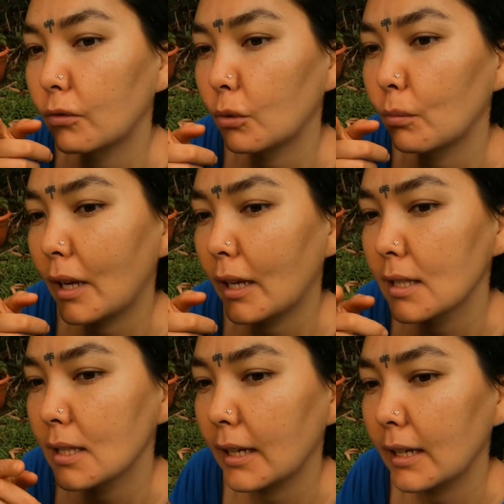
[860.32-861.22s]
from
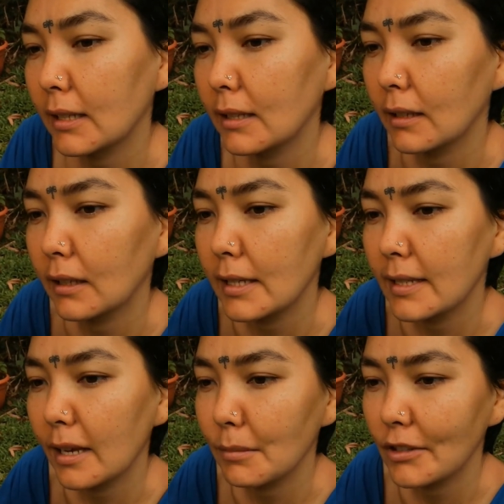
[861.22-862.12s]
that side.
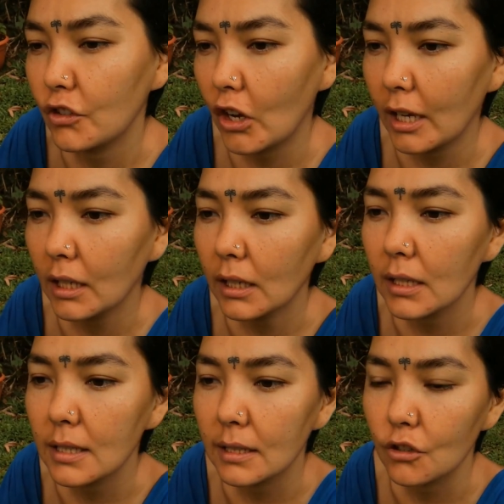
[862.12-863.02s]
His name is Jake.
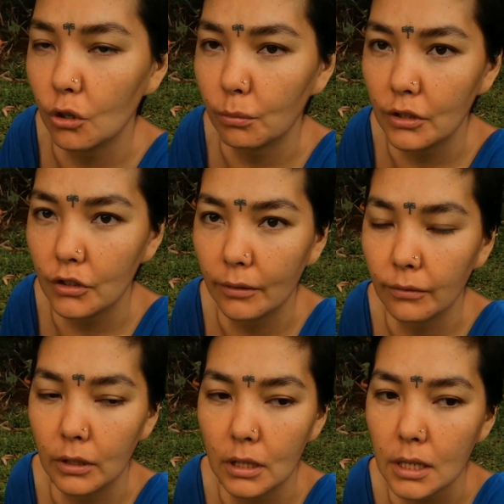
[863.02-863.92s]
It's a German
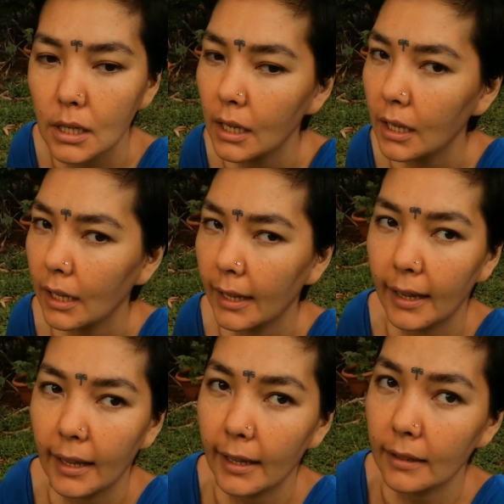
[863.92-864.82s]
Shepherd.
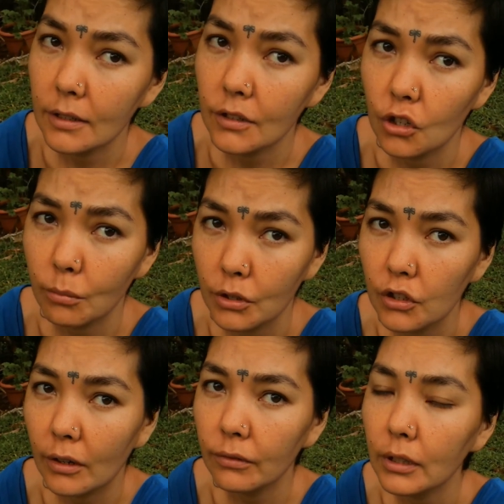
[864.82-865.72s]
And this German
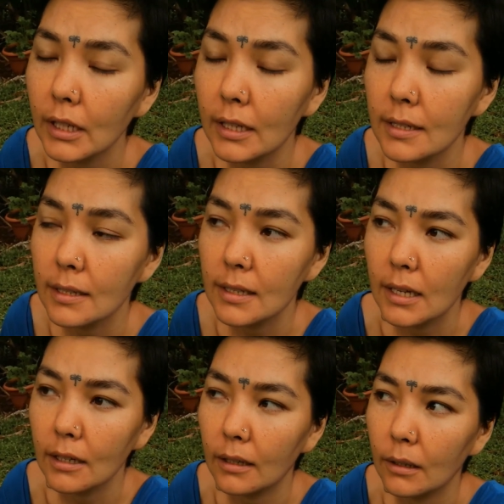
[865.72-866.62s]
Shepherd, he's
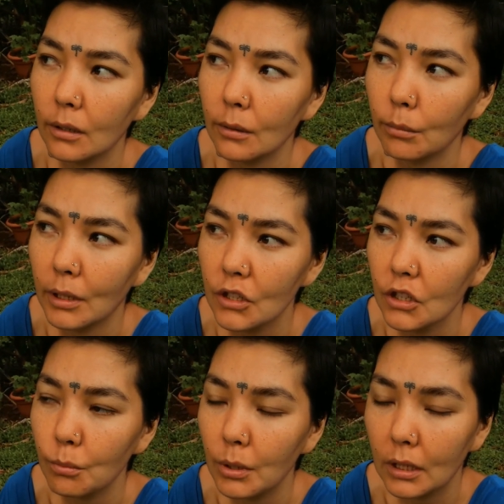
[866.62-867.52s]

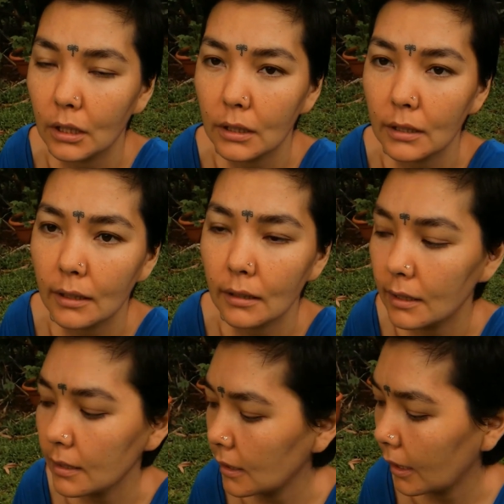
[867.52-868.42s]
much bigger than
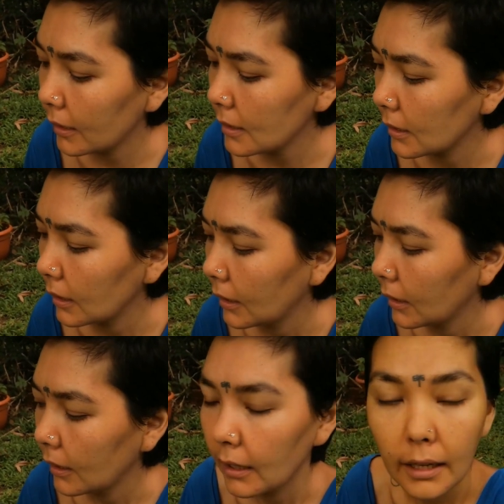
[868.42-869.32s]
these guys.
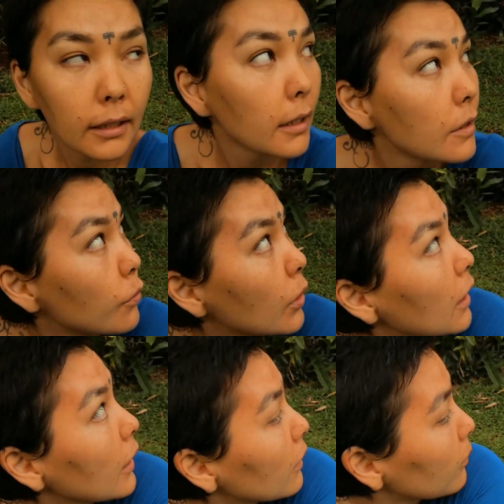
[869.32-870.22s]
And he's
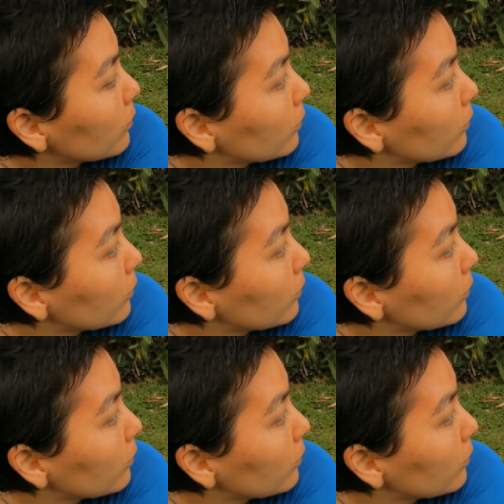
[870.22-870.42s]
really,